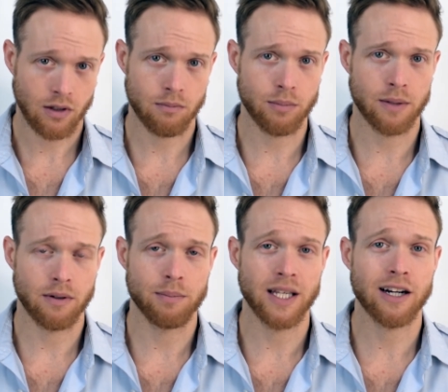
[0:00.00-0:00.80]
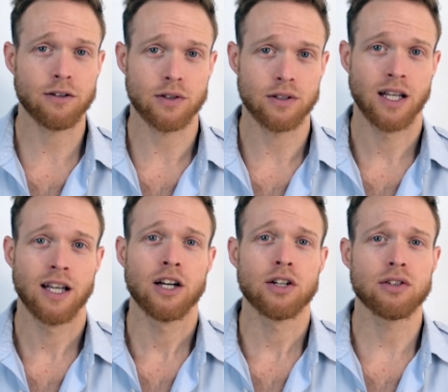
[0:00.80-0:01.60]
But be careful.
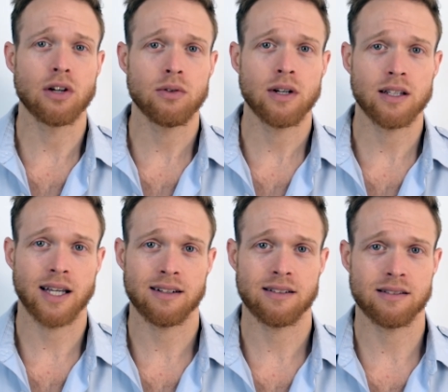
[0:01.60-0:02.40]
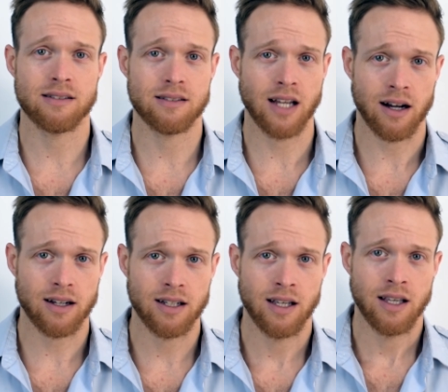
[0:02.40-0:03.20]
Don't get
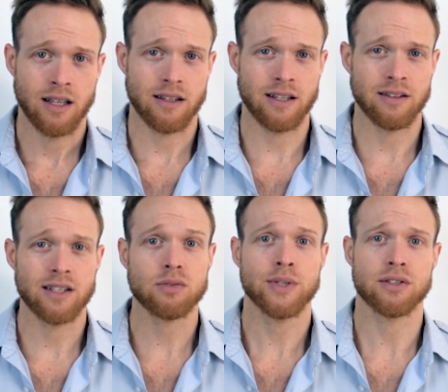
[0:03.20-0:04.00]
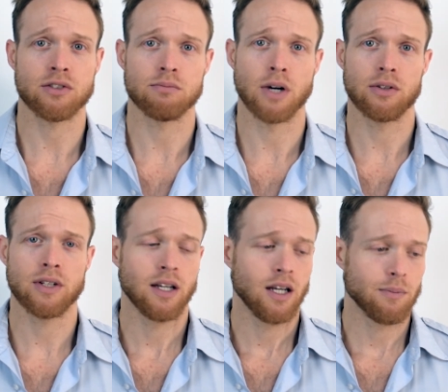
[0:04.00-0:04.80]
stuck in this research mode,
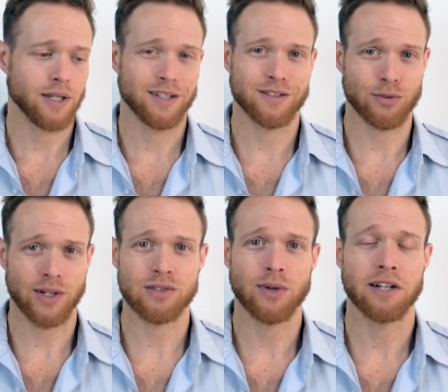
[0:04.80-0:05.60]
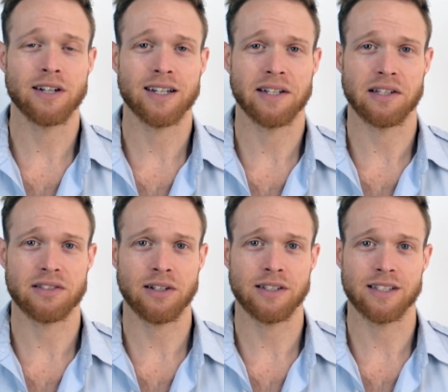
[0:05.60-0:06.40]
because the reason why you're not getting
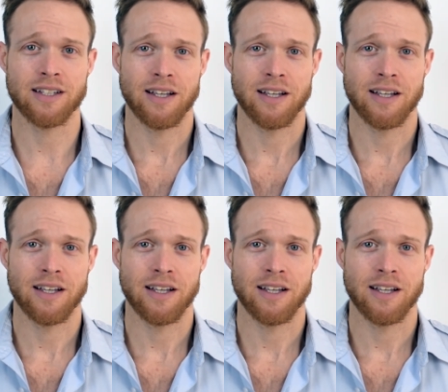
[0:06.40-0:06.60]
started